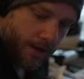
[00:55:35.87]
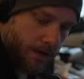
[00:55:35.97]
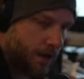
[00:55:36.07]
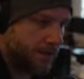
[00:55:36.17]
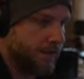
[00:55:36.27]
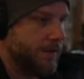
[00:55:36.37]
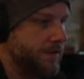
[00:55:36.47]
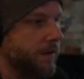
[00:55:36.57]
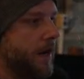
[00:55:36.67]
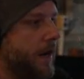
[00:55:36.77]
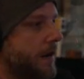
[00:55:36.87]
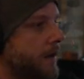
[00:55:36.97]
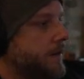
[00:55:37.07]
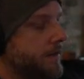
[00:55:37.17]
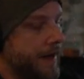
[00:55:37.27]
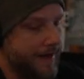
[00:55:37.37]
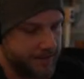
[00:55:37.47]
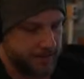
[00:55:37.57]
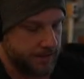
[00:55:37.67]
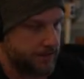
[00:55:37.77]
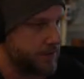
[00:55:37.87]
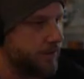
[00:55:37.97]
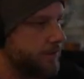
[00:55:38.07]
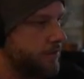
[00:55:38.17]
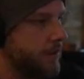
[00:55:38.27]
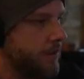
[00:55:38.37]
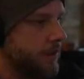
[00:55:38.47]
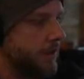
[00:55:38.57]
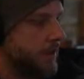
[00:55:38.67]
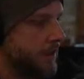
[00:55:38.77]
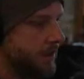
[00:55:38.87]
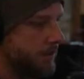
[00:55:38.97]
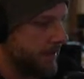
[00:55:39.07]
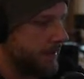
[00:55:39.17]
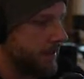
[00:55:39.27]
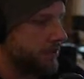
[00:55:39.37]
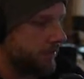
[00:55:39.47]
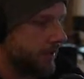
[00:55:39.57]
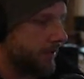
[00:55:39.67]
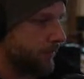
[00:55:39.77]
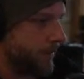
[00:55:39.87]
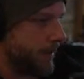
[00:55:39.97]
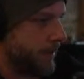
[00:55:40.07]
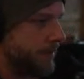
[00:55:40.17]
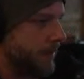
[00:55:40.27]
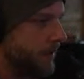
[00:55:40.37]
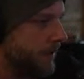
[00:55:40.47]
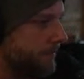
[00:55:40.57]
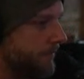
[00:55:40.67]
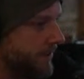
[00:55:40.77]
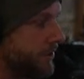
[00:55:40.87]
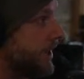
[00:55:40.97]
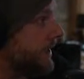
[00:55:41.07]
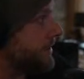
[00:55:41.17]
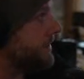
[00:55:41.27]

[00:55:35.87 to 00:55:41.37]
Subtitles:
So these are kind of like the last 2, potentially 3 shots